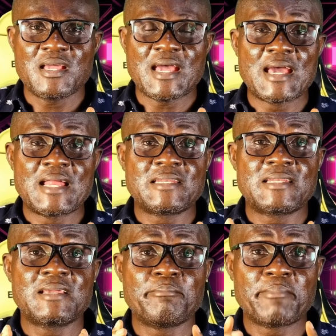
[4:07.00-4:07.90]
And
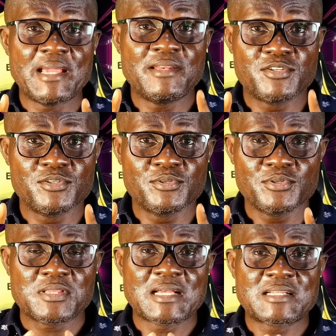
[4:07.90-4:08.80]
mind you,
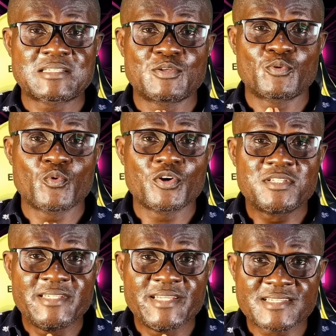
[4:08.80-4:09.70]
the word
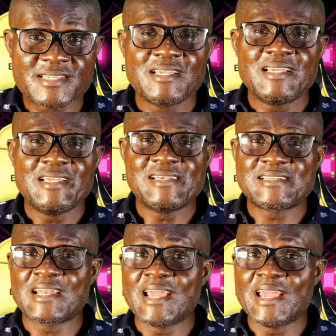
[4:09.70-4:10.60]
dating is
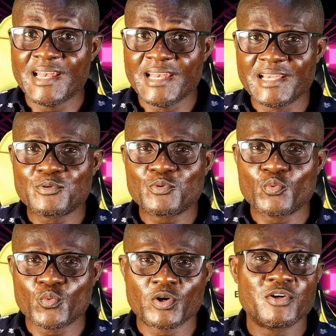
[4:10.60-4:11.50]
an alien
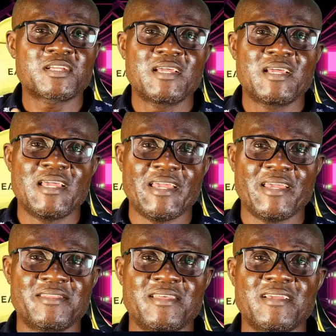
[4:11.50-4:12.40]
word
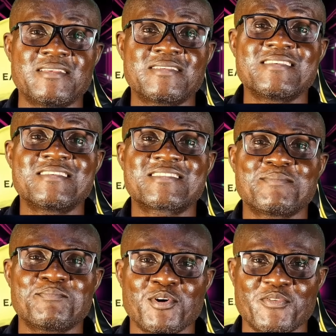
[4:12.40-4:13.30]
in the
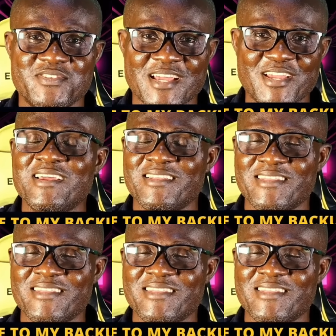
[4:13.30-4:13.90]
system of Zion.